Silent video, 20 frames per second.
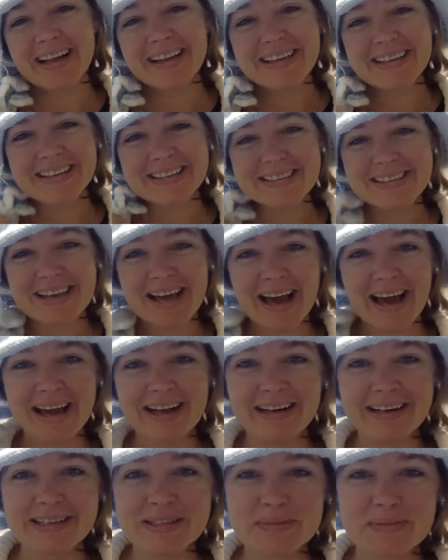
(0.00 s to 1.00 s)
This
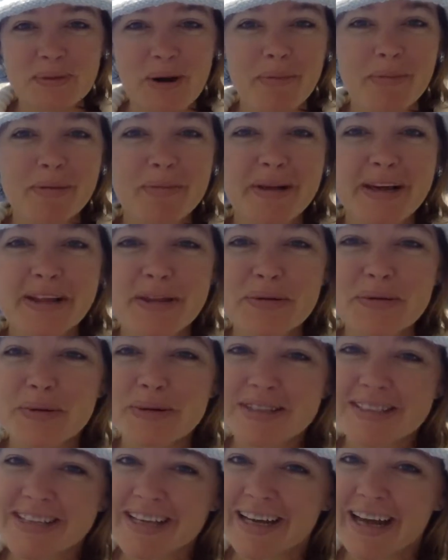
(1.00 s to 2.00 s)
hat is probably the
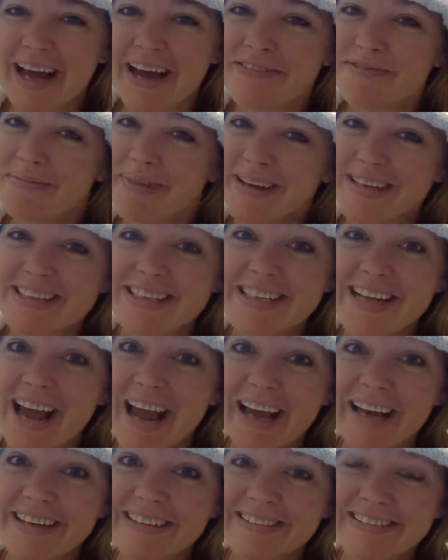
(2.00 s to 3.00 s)
worst thing I've made to
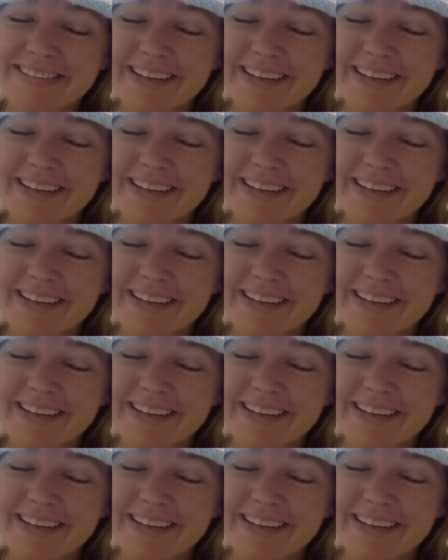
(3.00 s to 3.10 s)
date.